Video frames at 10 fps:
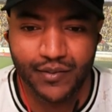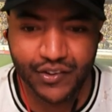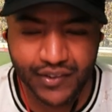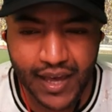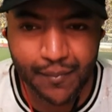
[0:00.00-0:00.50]

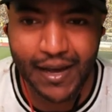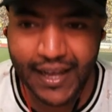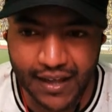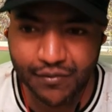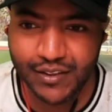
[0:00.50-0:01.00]
This game
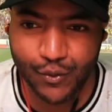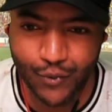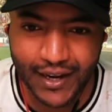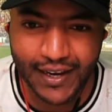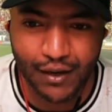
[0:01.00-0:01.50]
had everything.
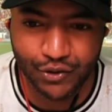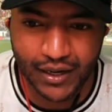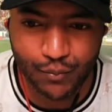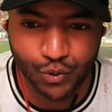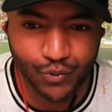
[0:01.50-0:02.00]
Right now,
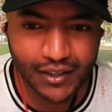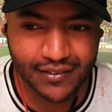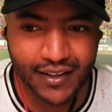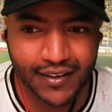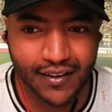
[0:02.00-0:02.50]
Darwin
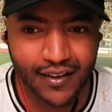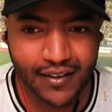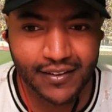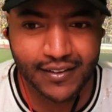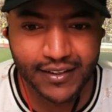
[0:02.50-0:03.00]
Nunez and
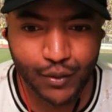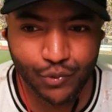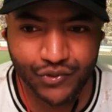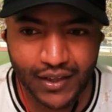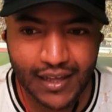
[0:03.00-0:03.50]

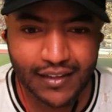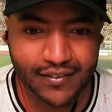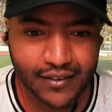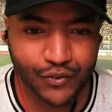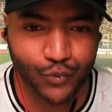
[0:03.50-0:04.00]
Luis
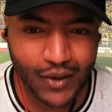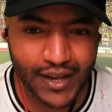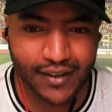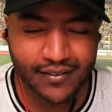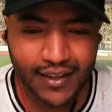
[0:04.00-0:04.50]
Diaz,
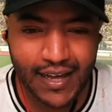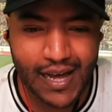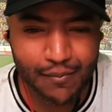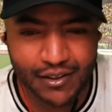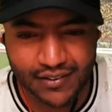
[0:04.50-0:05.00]
Suarez and
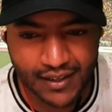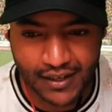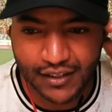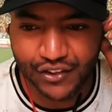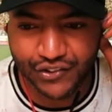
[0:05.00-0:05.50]
James
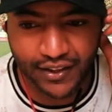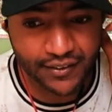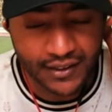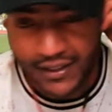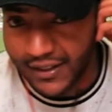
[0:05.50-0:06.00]
hugging each
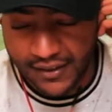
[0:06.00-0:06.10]
other.